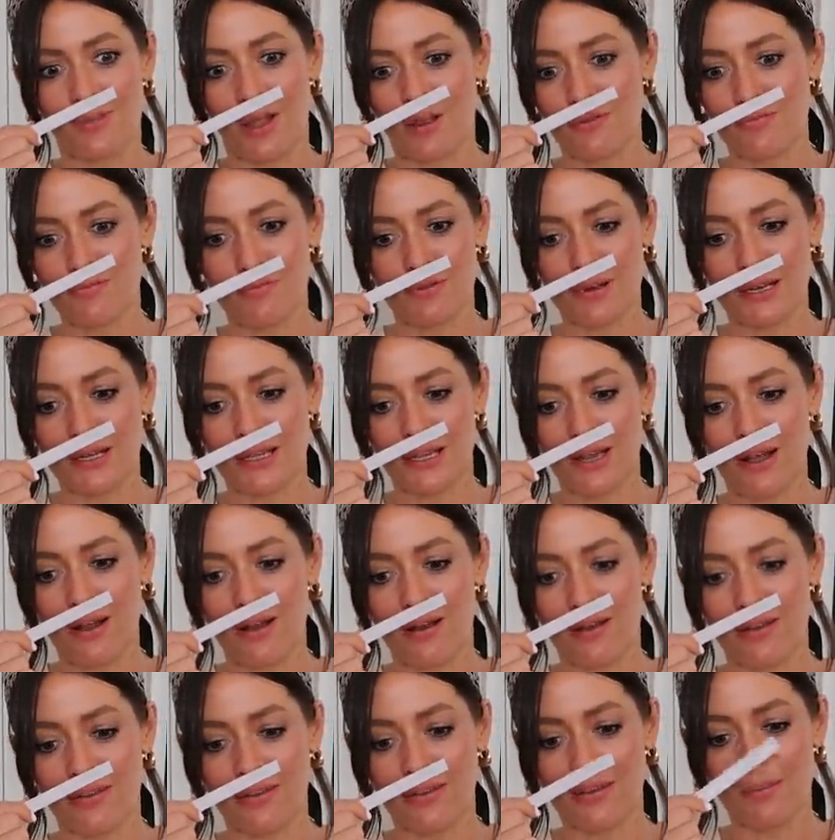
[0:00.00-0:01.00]
I really
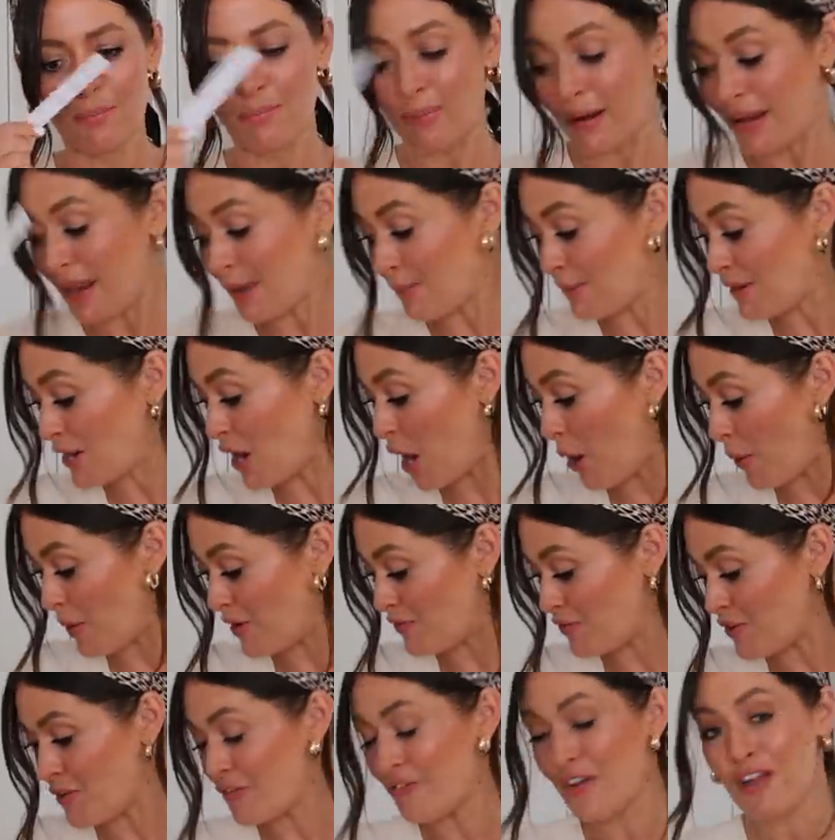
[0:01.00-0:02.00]
can't. But let me know
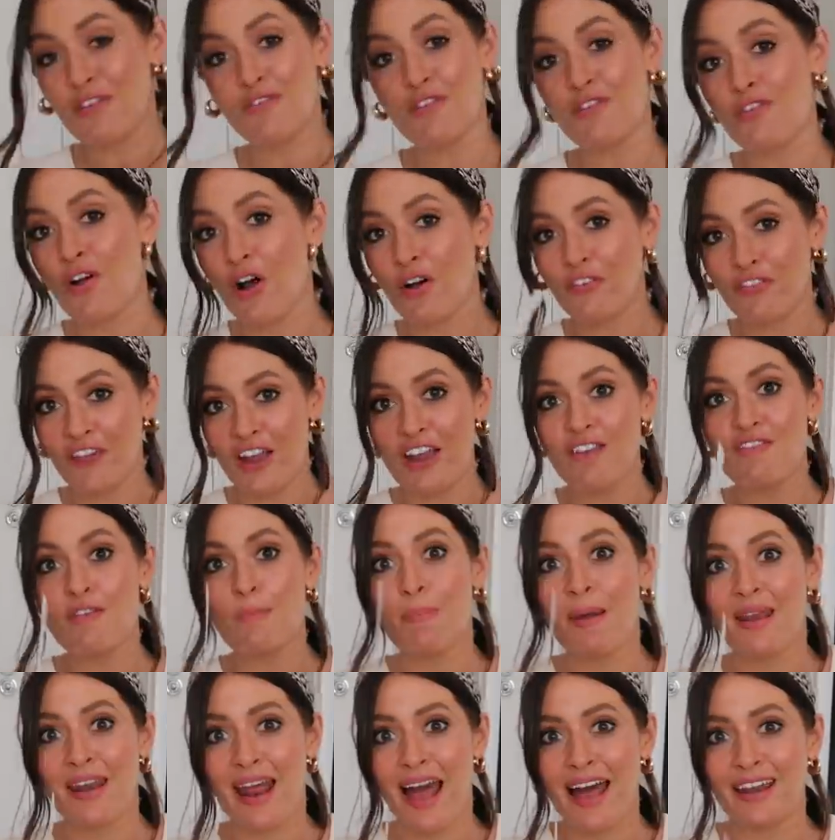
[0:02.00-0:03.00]
if you've got a
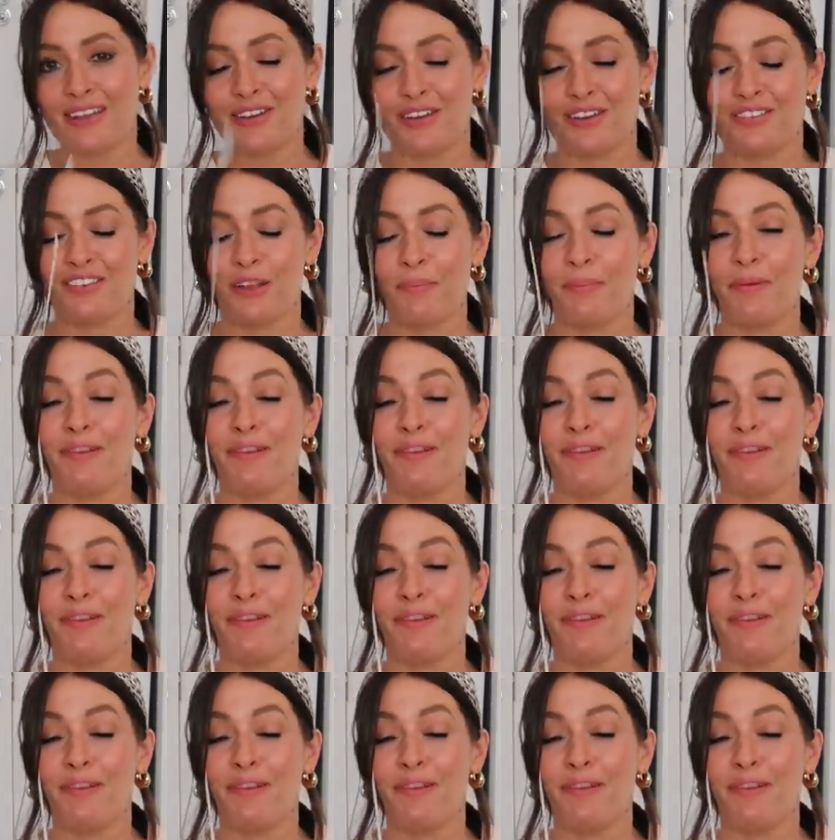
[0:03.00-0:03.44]
favourite Penhaligon's.